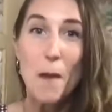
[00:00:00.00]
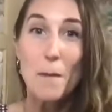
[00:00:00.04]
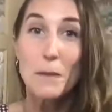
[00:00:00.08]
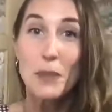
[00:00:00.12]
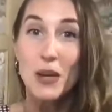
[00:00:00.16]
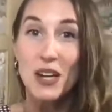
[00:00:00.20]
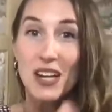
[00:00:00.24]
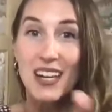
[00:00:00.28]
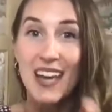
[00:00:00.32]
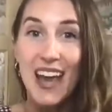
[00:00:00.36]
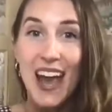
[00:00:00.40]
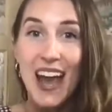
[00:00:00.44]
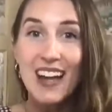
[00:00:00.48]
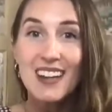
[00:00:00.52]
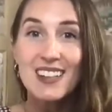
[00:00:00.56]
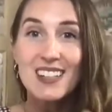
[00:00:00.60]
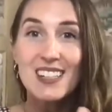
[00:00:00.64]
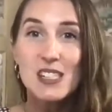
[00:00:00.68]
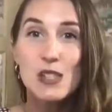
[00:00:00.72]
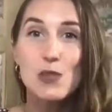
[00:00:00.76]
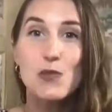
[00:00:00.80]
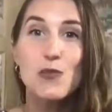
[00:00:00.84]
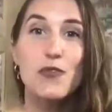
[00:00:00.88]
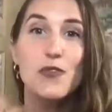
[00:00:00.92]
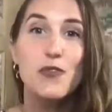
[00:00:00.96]
But
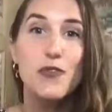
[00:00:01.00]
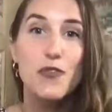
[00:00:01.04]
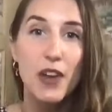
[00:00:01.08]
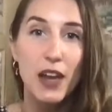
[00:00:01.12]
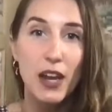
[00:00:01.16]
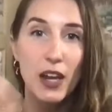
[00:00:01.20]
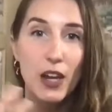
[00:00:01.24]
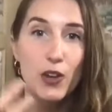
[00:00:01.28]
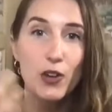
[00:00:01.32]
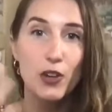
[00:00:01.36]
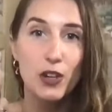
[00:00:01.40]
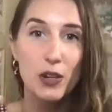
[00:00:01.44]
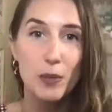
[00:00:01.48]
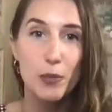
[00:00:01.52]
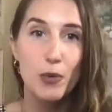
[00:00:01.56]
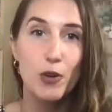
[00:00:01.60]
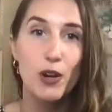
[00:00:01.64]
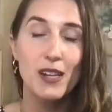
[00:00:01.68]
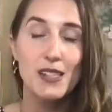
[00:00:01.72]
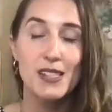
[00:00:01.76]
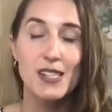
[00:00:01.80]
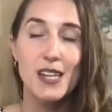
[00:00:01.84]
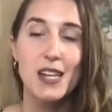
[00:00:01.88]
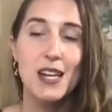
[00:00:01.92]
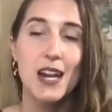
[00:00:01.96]
Kali's very
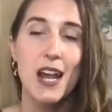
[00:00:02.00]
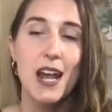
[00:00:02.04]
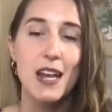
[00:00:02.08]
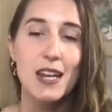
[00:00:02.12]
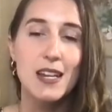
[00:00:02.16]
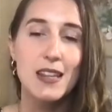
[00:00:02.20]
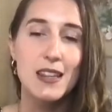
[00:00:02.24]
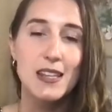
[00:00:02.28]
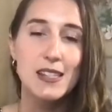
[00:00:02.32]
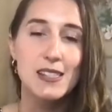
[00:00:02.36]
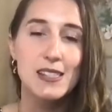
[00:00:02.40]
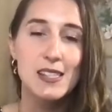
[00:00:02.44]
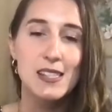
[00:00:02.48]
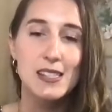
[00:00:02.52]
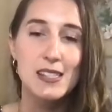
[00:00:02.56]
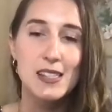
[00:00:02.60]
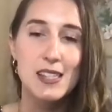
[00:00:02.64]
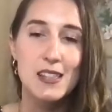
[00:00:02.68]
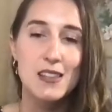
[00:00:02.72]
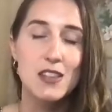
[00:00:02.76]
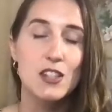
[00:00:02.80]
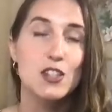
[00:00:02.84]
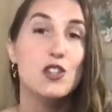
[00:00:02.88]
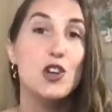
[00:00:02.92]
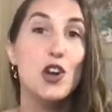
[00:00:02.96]
present. And this is
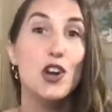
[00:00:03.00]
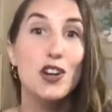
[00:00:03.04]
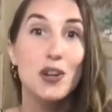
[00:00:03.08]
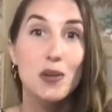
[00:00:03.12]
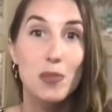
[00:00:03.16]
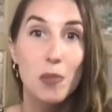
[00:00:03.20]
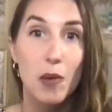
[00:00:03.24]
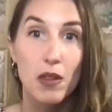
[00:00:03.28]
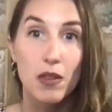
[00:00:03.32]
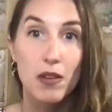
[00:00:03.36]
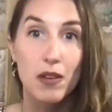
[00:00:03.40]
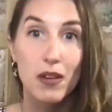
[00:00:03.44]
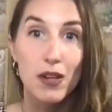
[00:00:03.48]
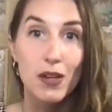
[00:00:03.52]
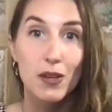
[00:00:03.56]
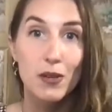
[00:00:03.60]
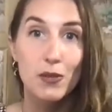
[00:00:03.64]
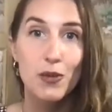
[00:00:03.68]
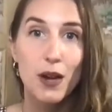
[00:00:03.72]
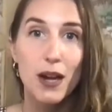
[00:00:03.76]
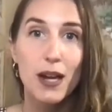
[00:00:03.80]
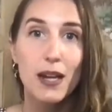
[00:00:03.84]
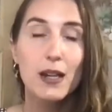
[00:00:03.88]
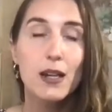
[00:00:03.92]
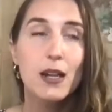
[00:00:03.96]
the dark mother,
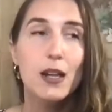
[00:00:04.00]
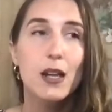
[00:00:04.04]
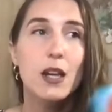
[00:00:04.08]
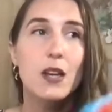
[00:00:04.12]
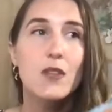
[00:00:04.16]
right?